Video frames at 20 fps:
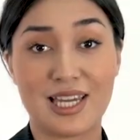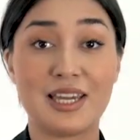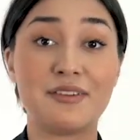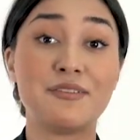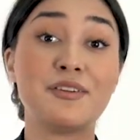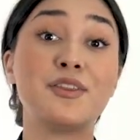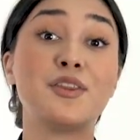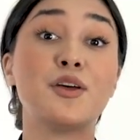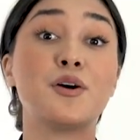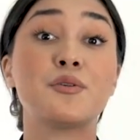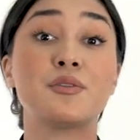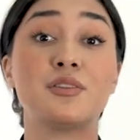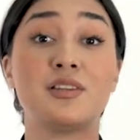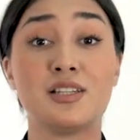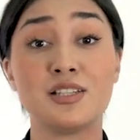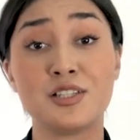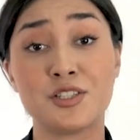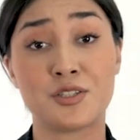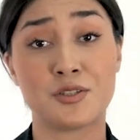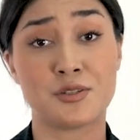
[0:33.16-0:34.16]
Even though
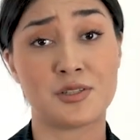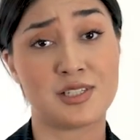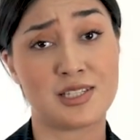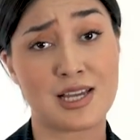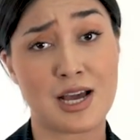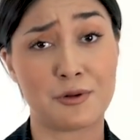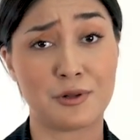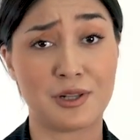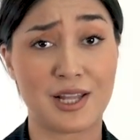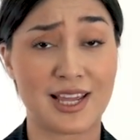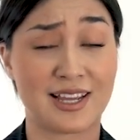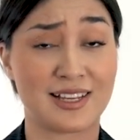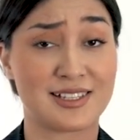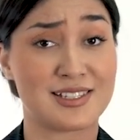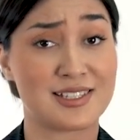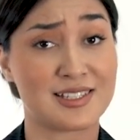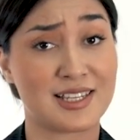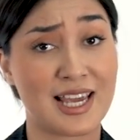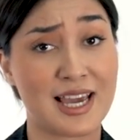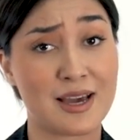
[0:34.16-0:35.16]
this should sound like a
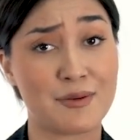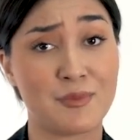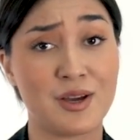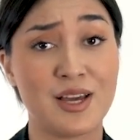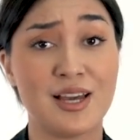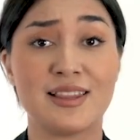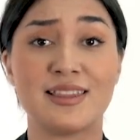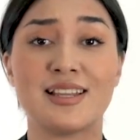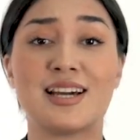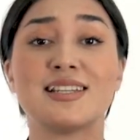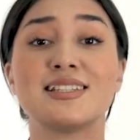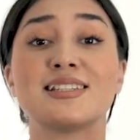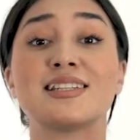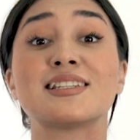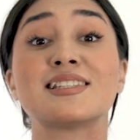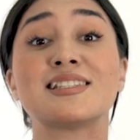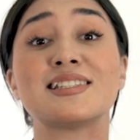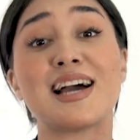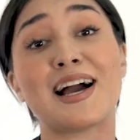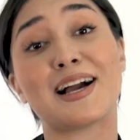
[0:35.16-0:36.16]
scam, that is
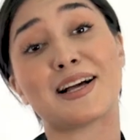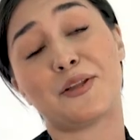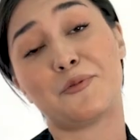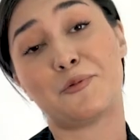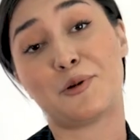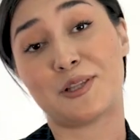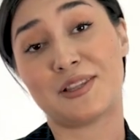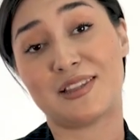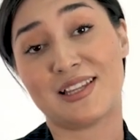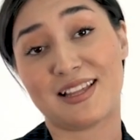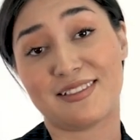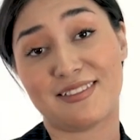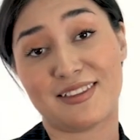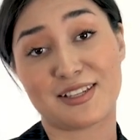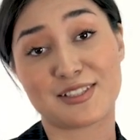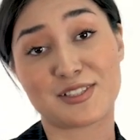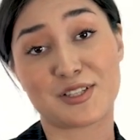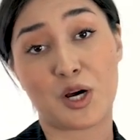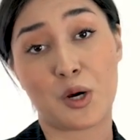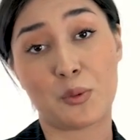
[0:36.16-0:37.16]
exactly what
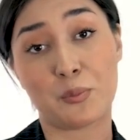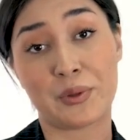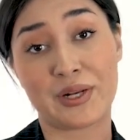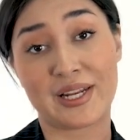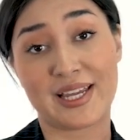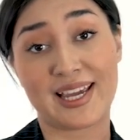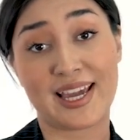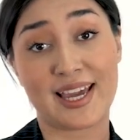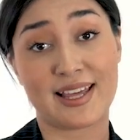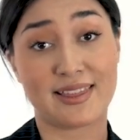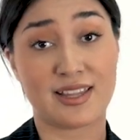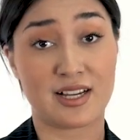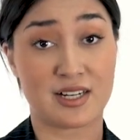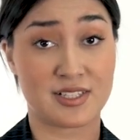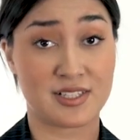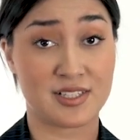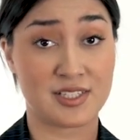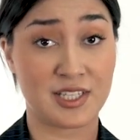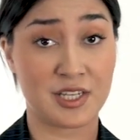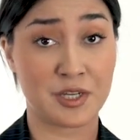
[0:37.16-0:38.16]
Netflix company and their
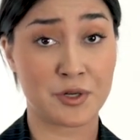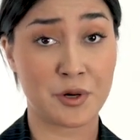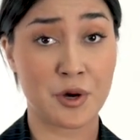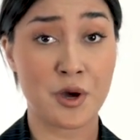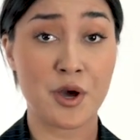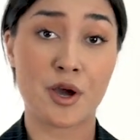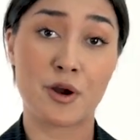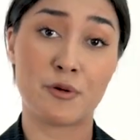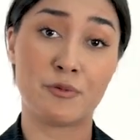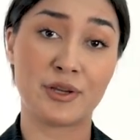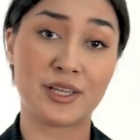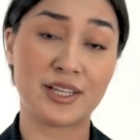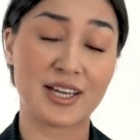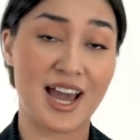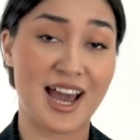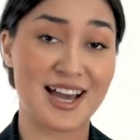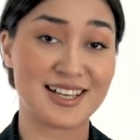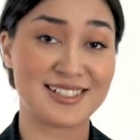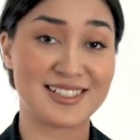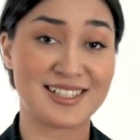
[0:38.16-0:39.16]
CEO Reed
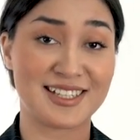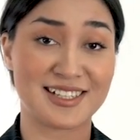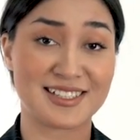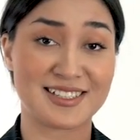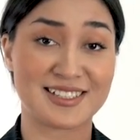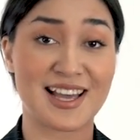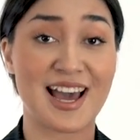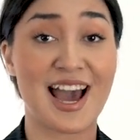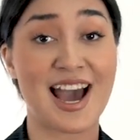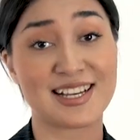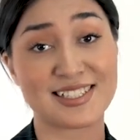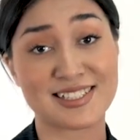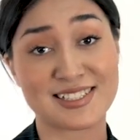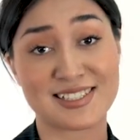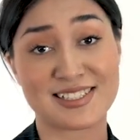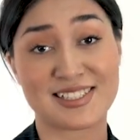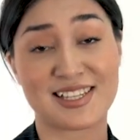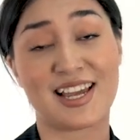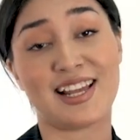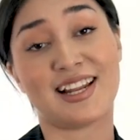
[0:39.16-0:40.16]
Hastings
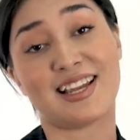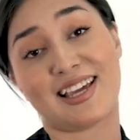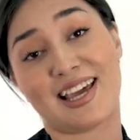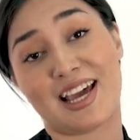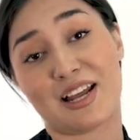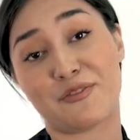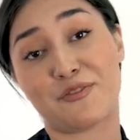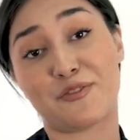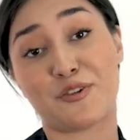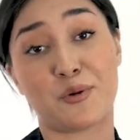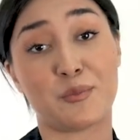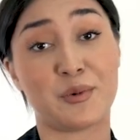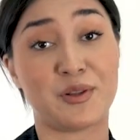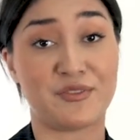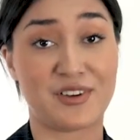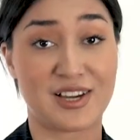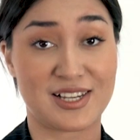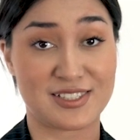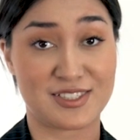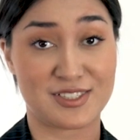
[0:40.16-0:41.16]
asks and get from
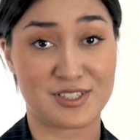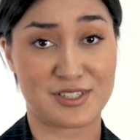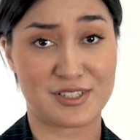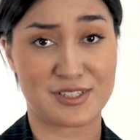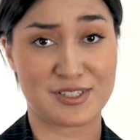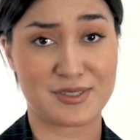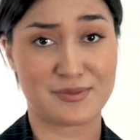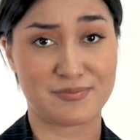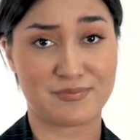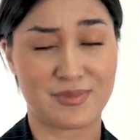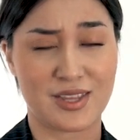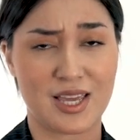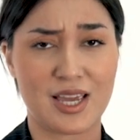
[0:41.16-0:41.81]
investors.